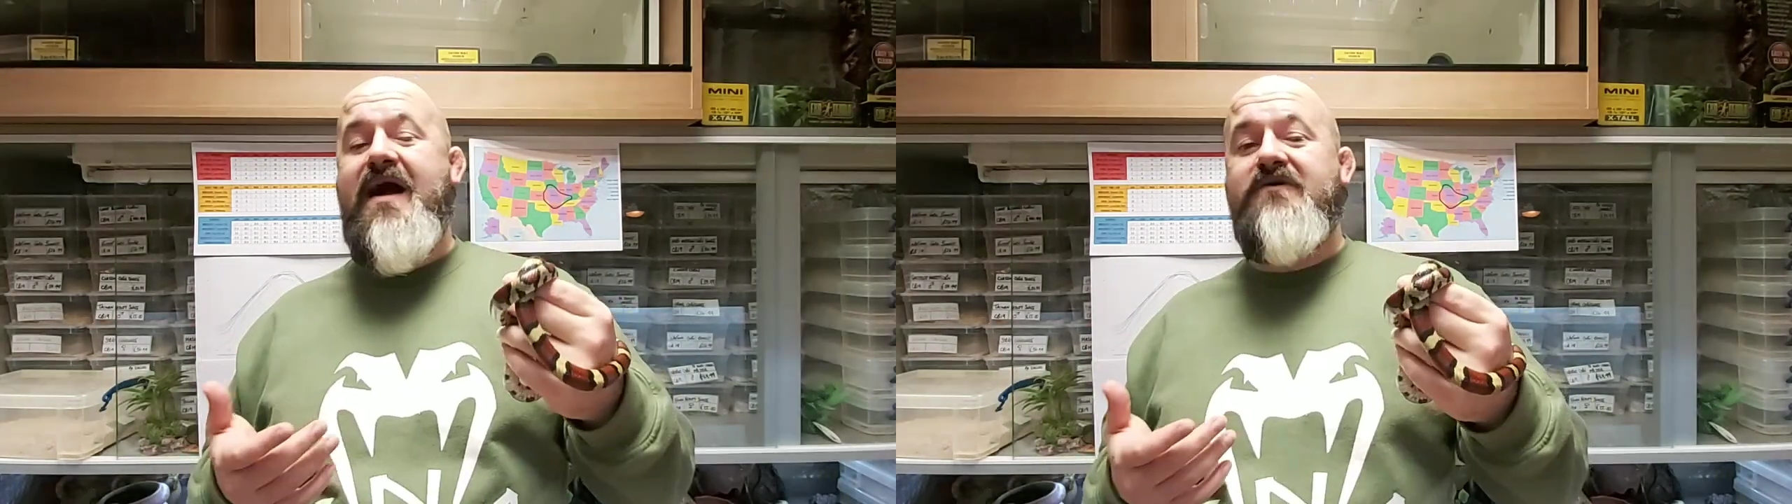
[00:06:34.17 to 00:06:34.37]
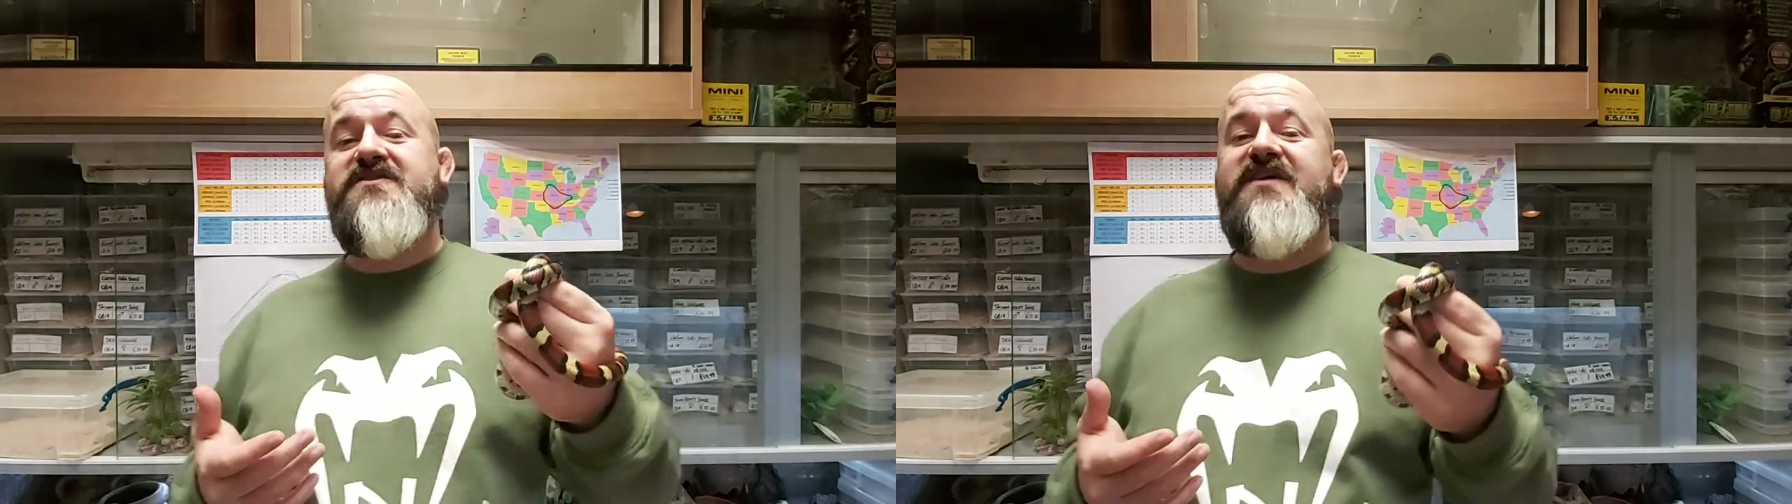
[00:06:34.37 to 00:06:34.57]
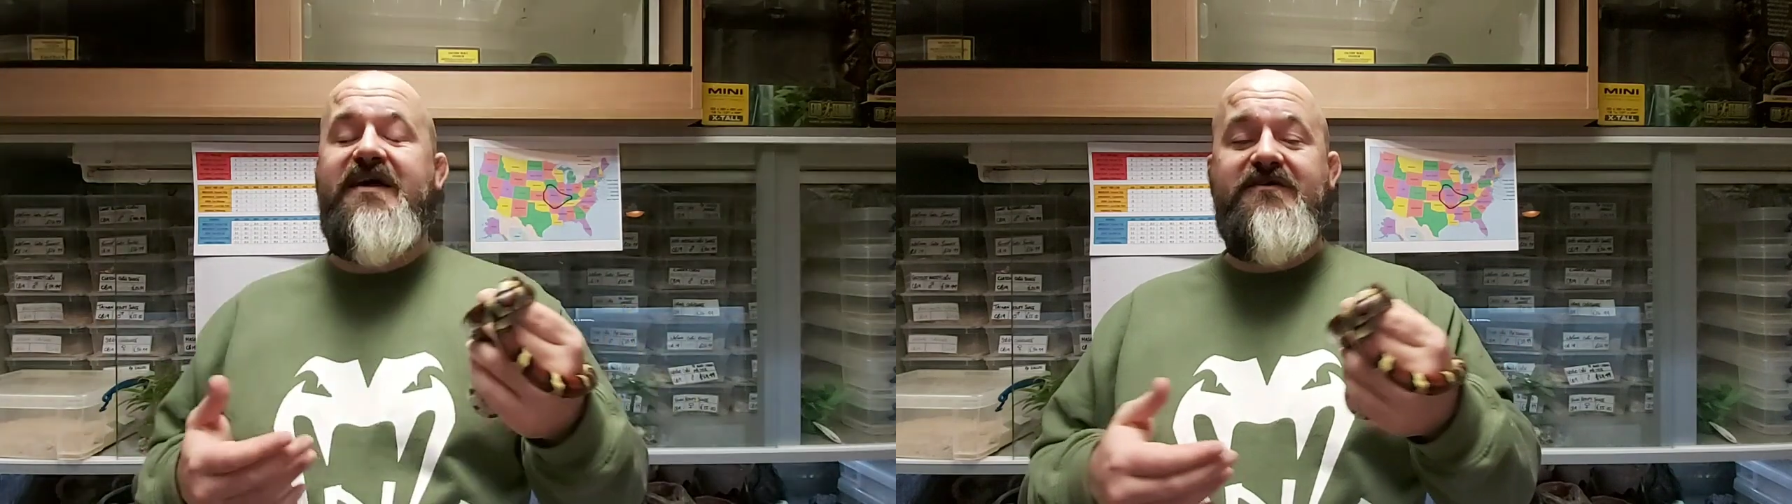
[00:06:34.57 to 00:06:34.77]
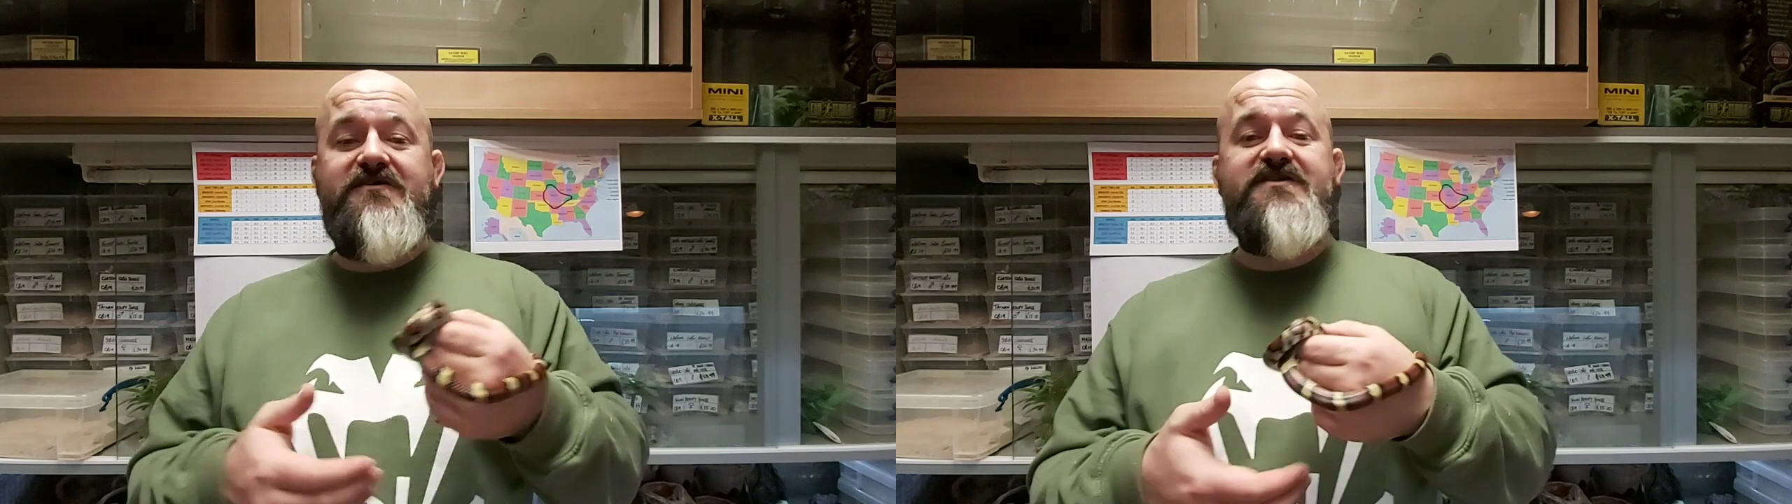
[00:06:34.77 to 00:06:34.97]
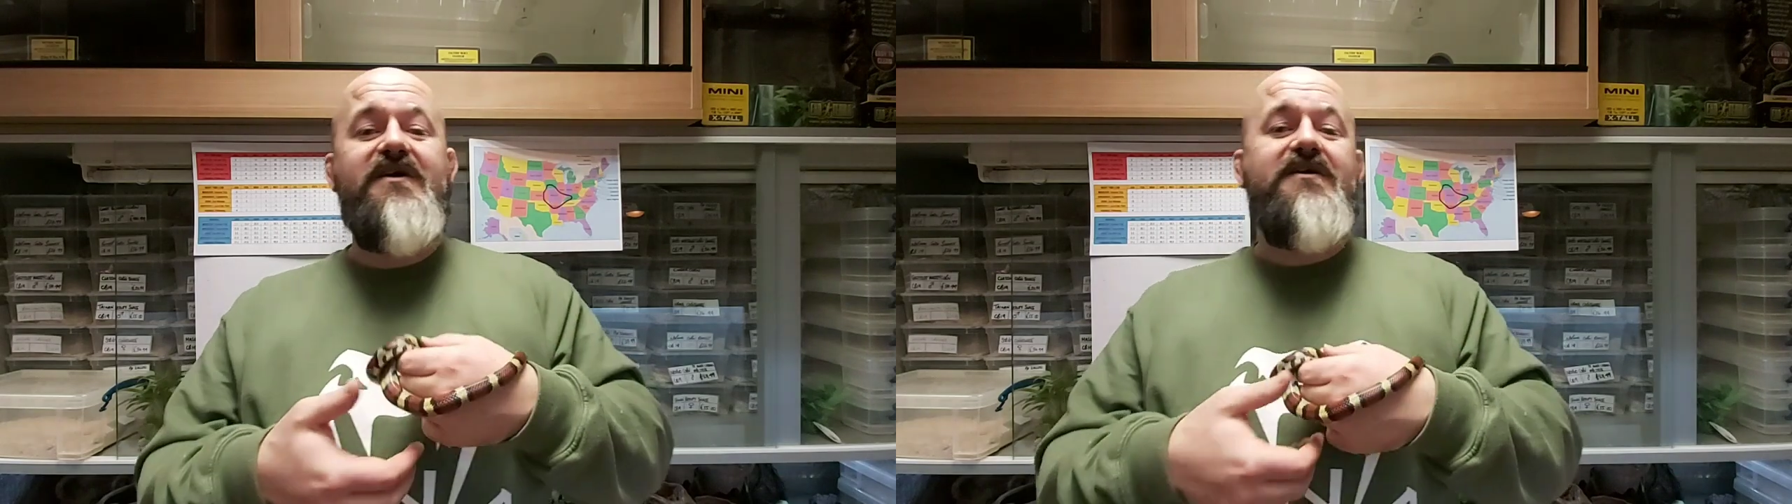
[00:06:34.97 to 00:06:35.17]
mouse
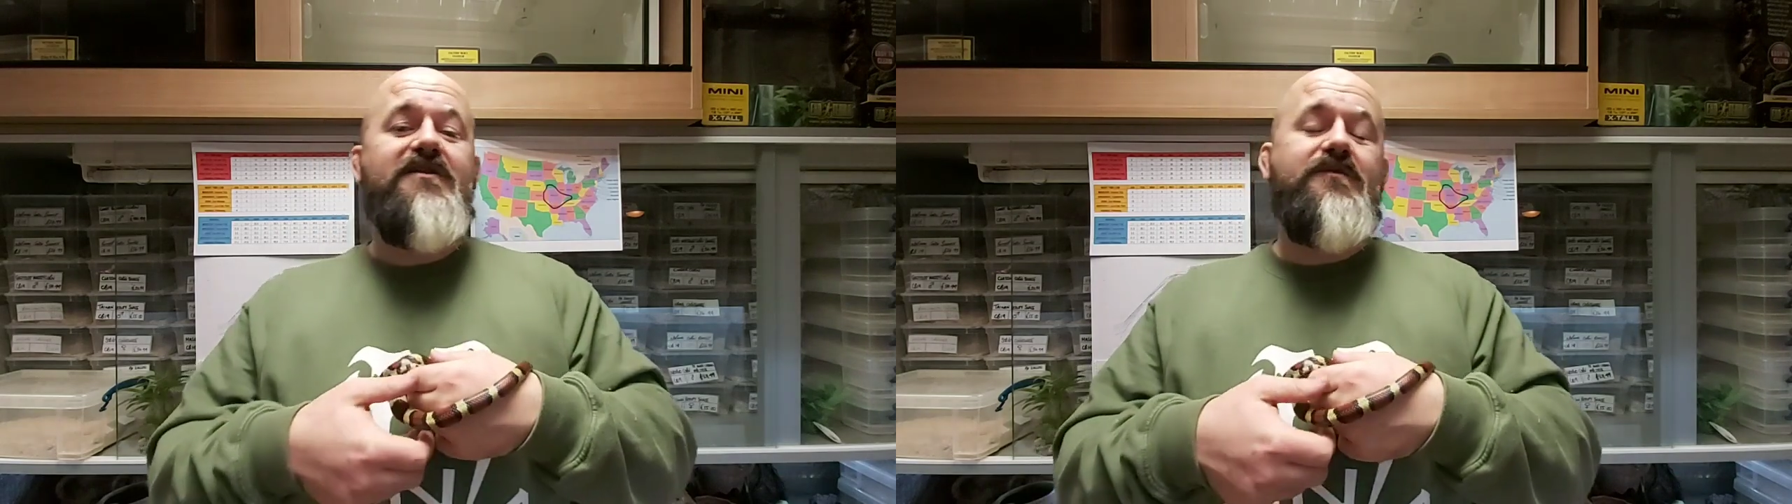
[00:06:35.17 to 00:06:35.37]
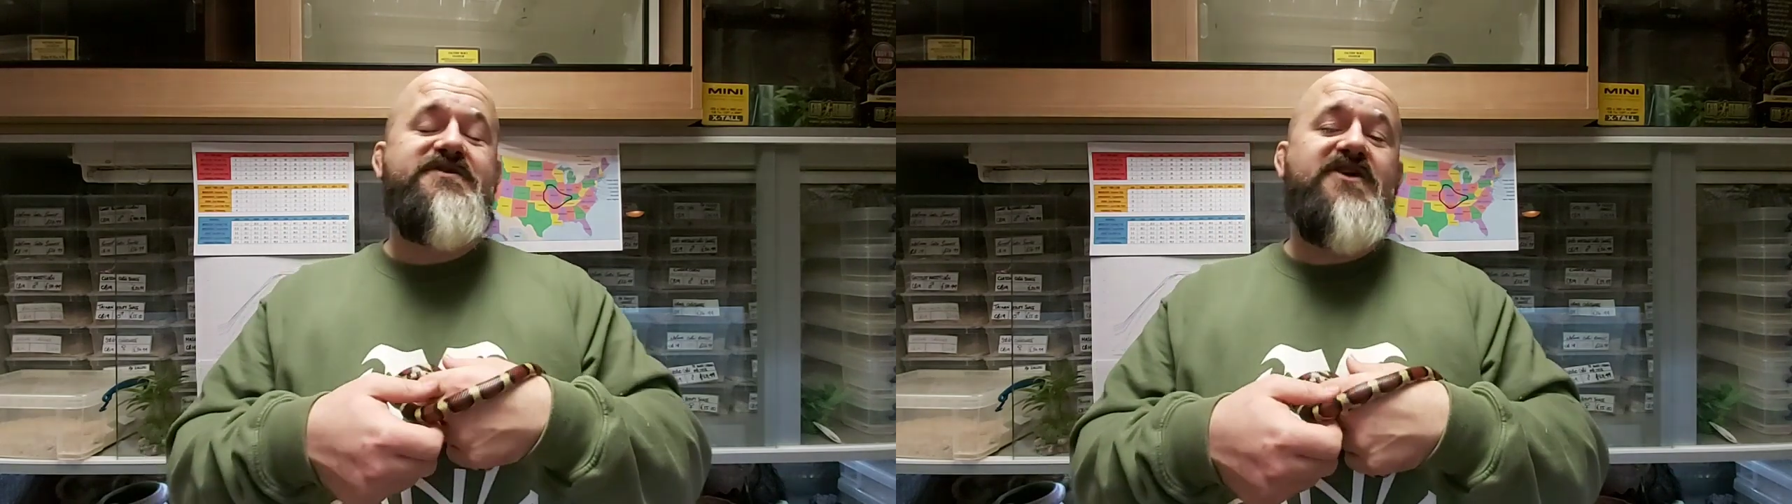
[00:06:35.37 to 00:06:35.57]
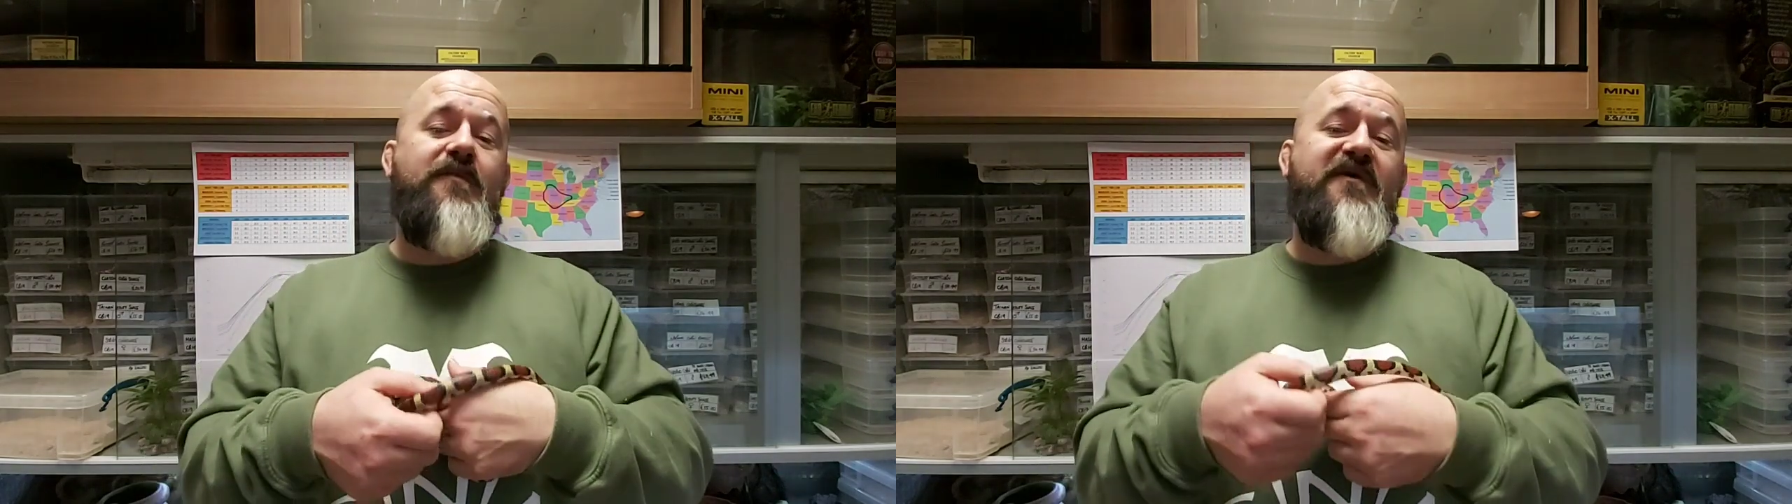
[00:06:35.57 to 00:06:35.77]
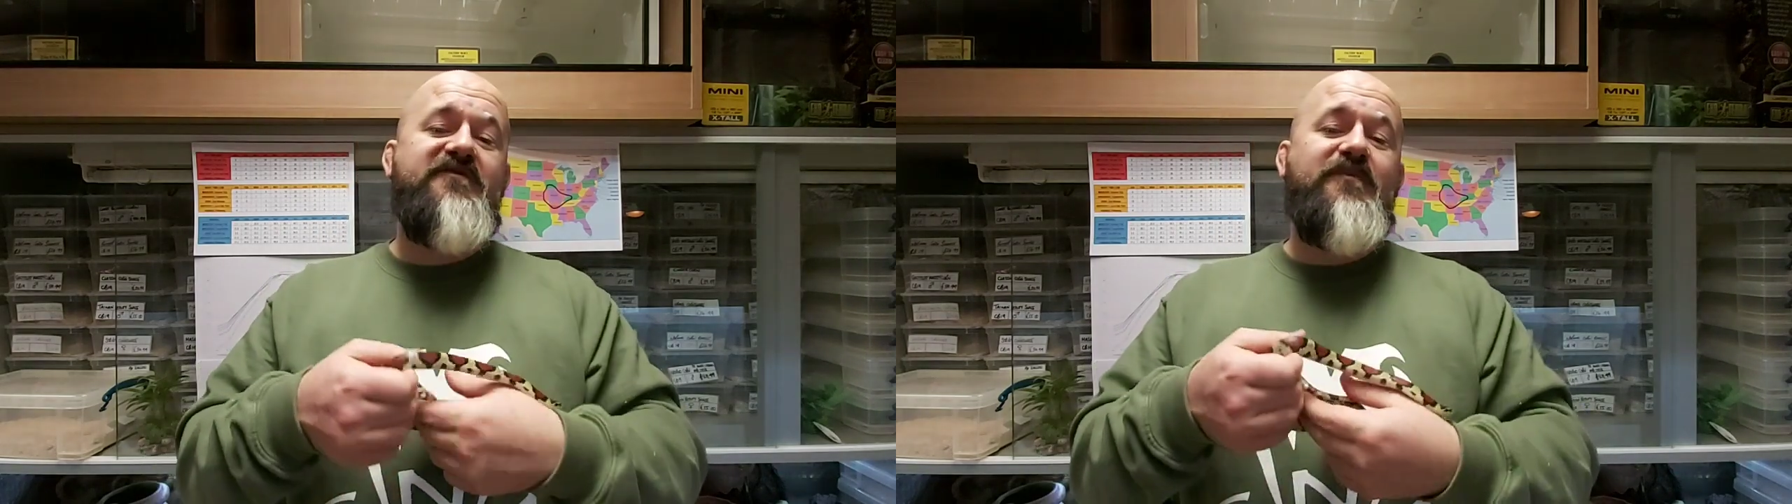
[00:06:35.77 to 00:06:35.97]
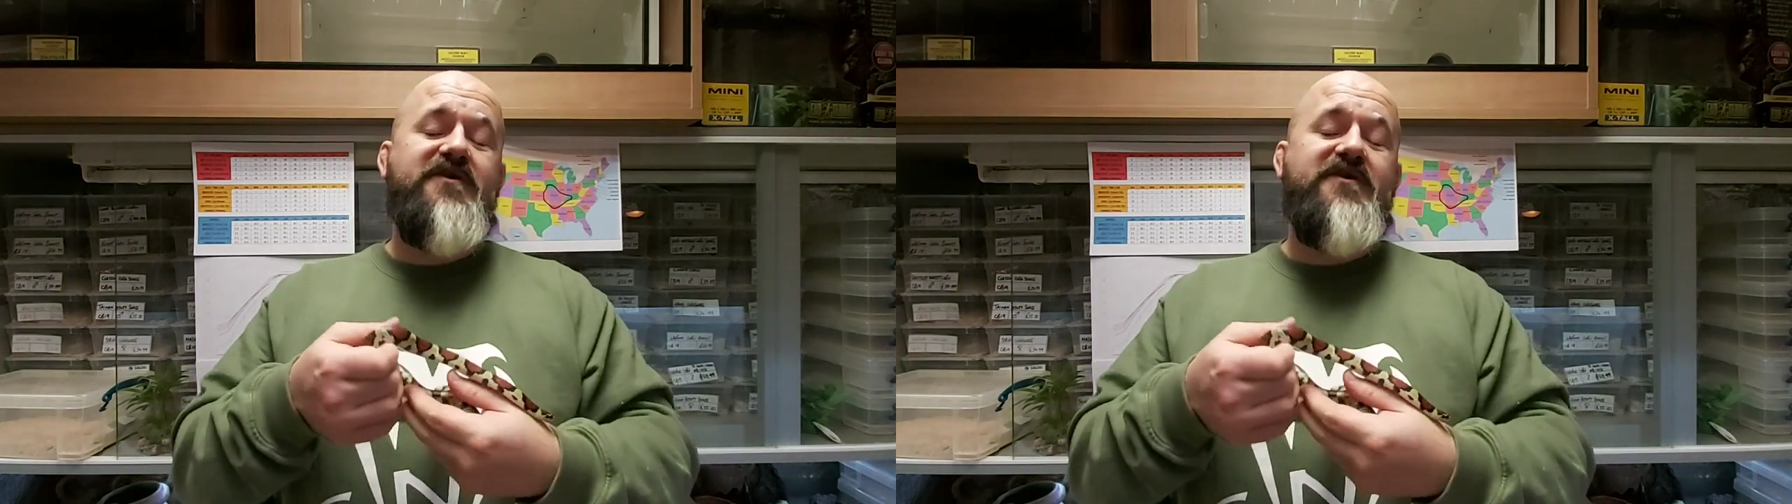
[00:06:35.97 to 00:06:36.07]
tails that we chop off the